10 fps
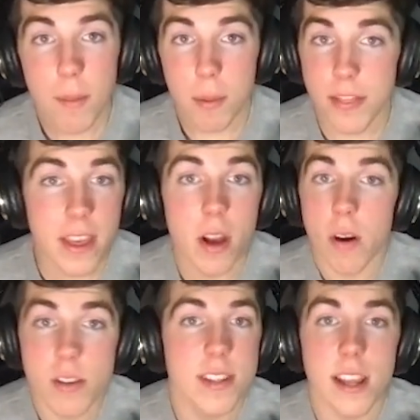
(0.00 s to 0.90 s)
but they
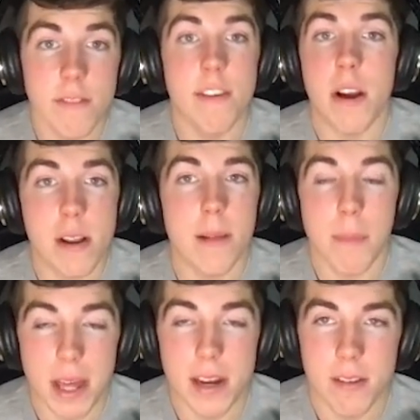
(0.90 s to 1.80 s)
are staying very
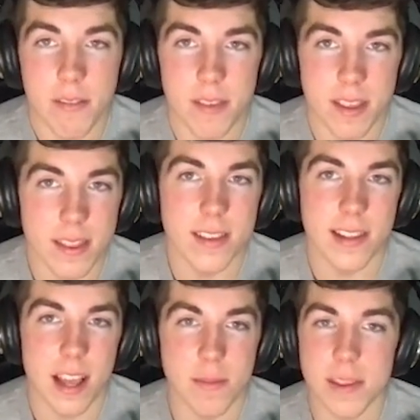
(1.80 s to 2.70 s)
competitive in these games.